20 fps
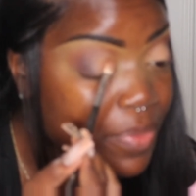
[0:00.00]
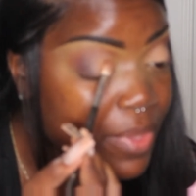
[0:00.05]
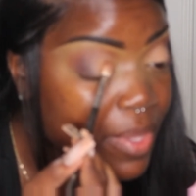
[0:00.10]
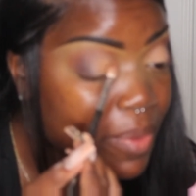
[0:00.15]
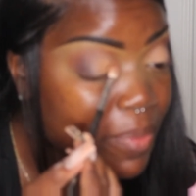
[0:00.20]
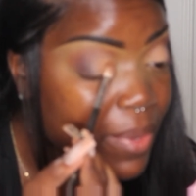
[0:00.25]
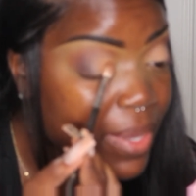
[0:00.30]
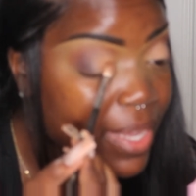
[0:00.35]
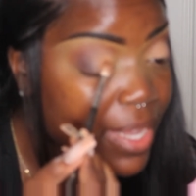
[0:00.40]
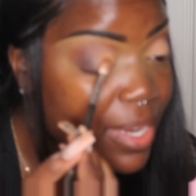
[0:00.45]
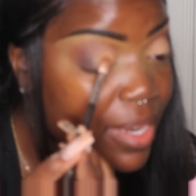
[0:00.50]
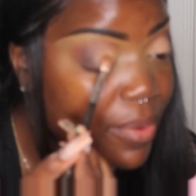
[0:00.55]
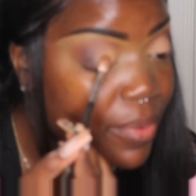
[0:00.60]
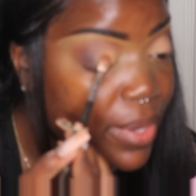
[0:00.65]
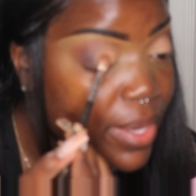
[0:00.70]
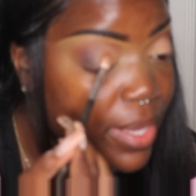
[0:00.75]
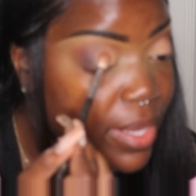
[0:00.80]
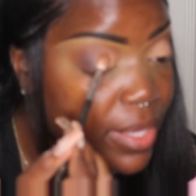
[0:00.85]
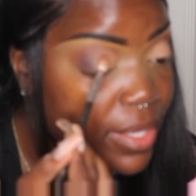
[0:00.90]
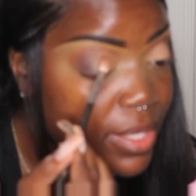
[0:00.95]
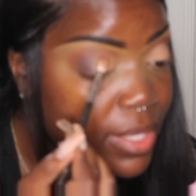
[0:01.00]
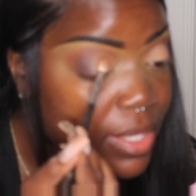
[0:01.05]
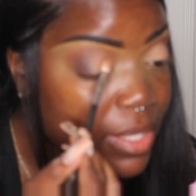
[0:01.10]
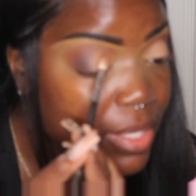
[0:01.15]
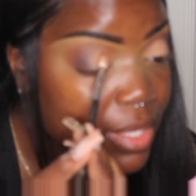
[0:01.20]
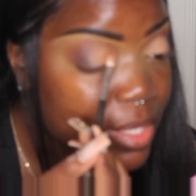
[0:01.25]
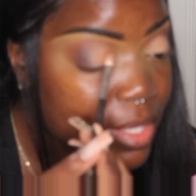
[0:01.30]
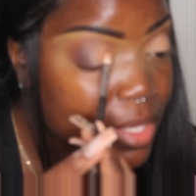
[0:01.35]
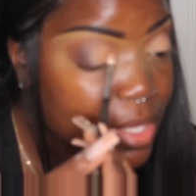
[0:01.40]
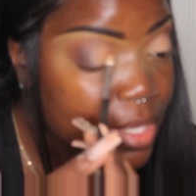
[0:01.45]
But anyways,
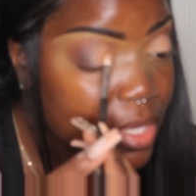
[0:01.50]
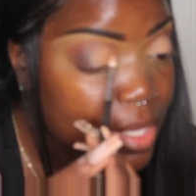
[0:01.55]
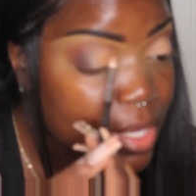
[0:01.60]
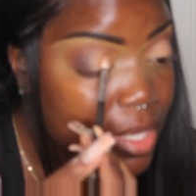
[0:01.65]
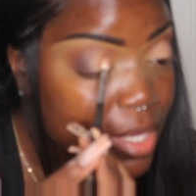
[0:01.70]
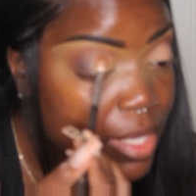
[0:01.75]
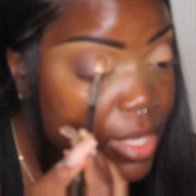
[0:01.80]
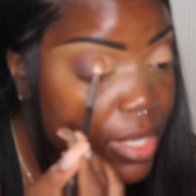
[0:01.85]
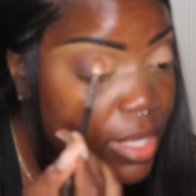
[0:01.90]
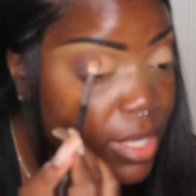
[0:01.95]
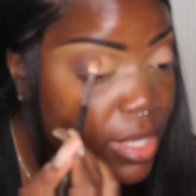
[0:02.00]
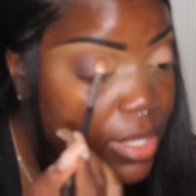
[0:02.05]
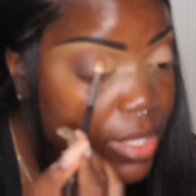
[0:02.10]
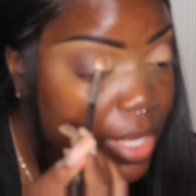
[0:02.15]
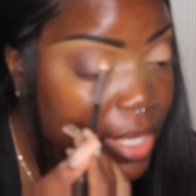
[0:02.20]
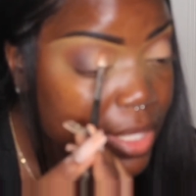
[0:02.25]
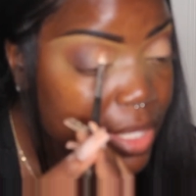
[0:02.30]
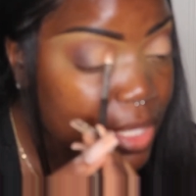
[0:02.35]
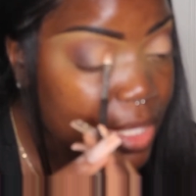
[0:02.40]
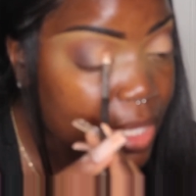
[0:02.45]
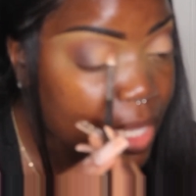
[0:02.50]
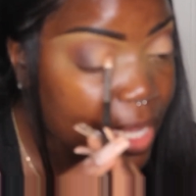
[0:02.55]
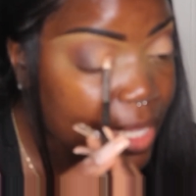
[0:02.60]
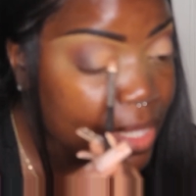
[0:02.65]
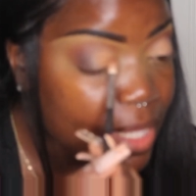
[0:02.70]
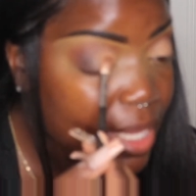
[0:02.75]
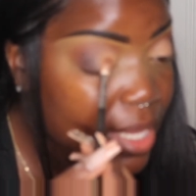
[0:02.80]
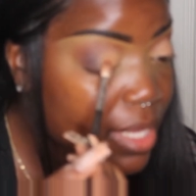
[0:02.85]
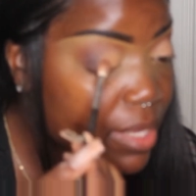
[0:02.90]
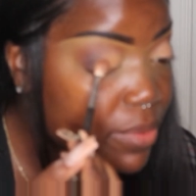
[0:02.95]
so I did like
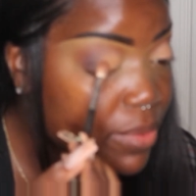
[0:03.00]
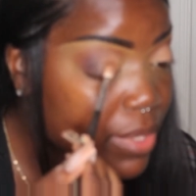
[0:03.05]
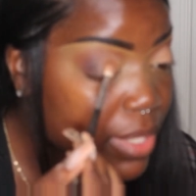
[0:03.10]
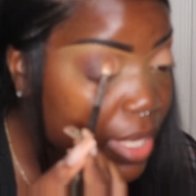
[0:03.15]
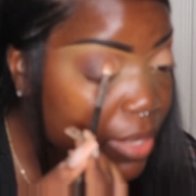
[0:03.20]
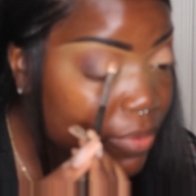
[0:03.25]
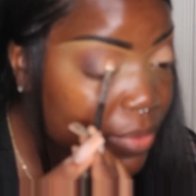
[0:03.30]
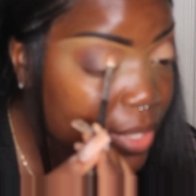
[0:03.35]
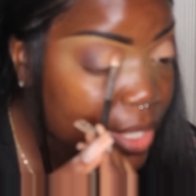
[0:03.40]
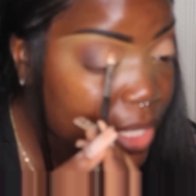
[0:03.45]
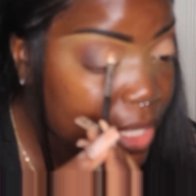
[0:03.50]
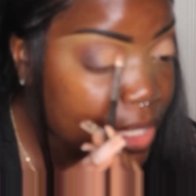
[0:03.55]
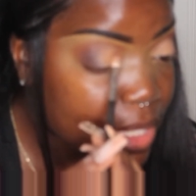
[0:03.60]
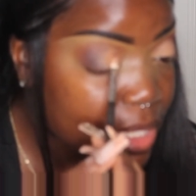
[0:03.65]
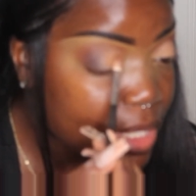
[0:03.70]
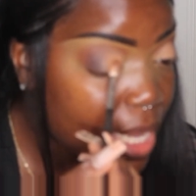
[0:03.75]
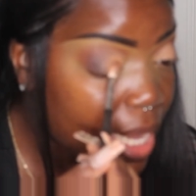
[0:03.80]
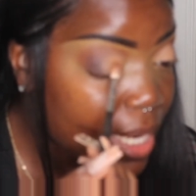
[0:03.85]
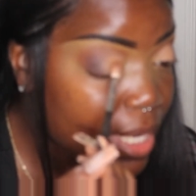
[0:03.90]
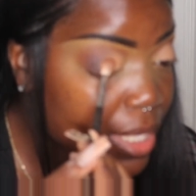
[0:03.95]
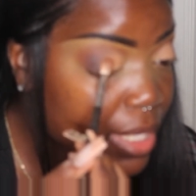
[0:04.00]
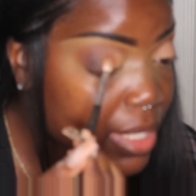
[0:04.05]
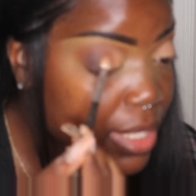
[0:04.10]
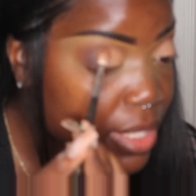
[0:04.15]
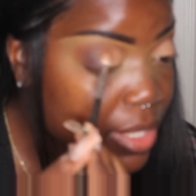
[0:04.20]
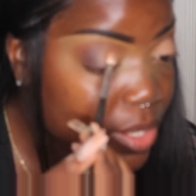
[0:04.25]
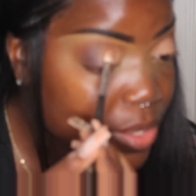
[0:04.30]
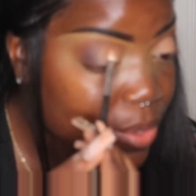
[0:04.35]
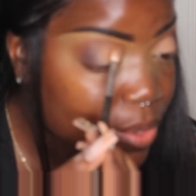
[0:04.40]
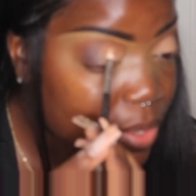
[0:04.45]
that he was like really excited
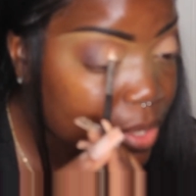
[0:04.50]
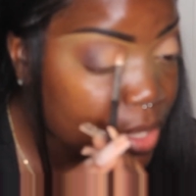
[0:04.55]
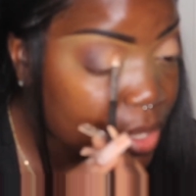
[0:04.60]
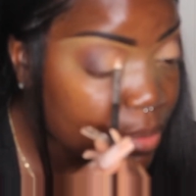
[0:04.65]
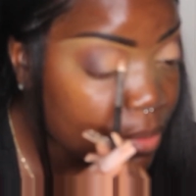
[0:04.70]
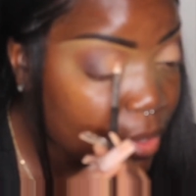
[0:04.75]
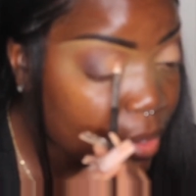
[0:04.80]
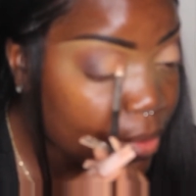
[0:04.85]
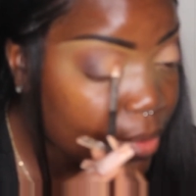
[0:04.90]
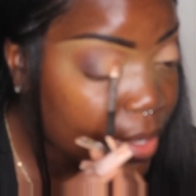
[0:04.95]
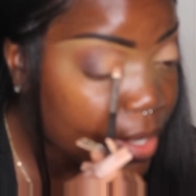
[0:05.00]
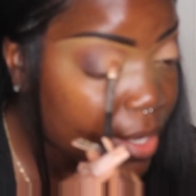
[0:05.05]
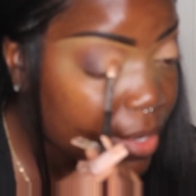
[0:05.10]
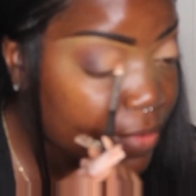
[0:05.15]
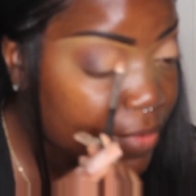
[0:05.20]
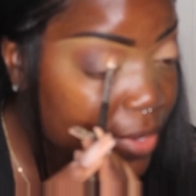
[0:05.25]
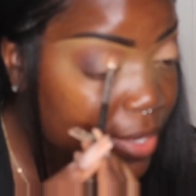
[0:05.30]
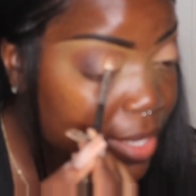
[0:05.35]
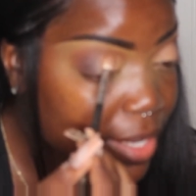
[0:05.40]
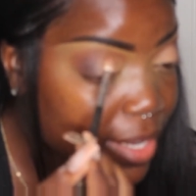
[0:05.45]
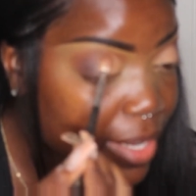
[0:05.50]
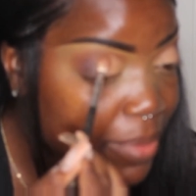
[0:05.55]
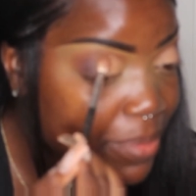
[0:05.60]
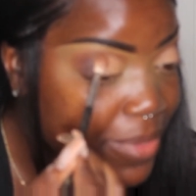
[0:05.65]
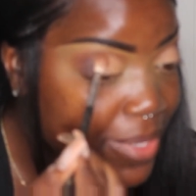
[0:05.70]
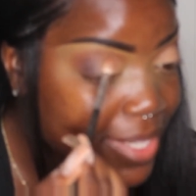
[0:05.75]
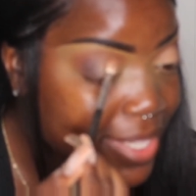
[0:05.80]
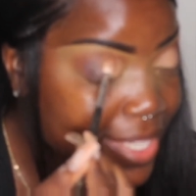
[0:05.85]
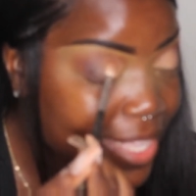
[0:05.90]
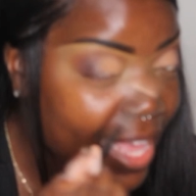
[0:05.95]
to talk to me or whatever. I'm
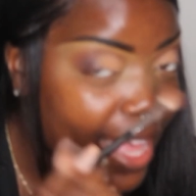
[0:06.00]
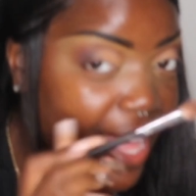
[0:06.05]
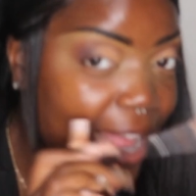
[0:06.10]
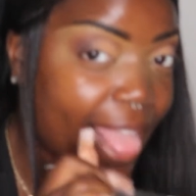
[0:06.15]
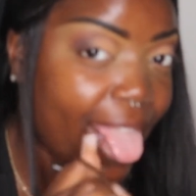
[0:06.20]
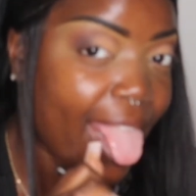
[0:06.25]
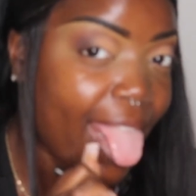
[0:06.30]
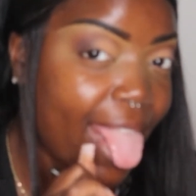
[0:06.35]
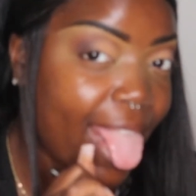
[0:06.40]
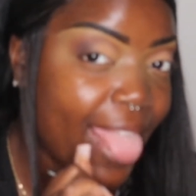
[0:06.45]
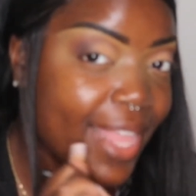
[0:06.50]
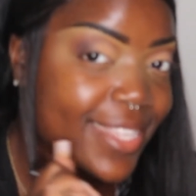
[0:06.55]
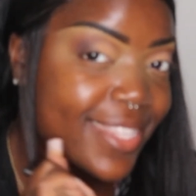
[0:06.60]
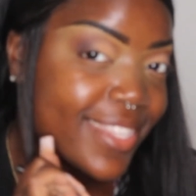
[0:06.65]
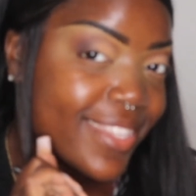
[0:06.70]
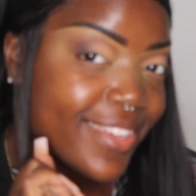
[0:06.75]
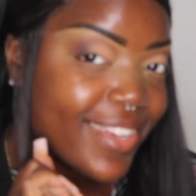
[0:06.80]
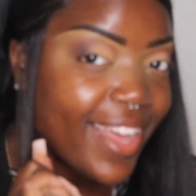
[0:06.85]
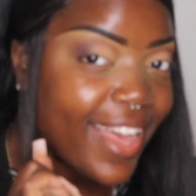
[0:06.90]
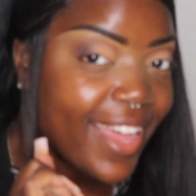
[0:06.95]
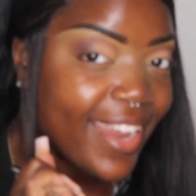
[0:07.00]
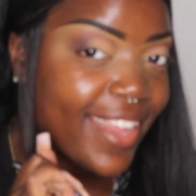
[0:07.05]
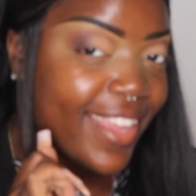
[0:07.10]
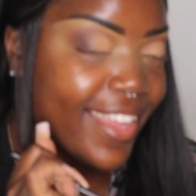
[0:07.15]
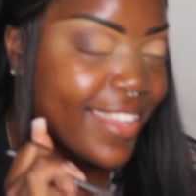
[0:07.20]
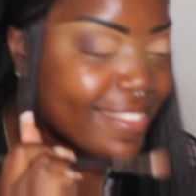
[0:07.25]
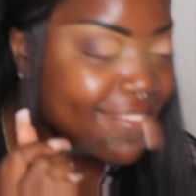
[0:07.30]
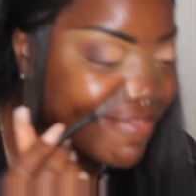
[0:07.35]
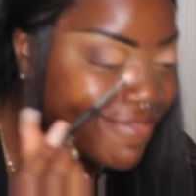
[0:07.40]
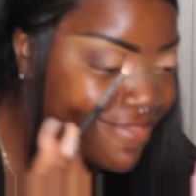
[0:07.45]
just like, still got it.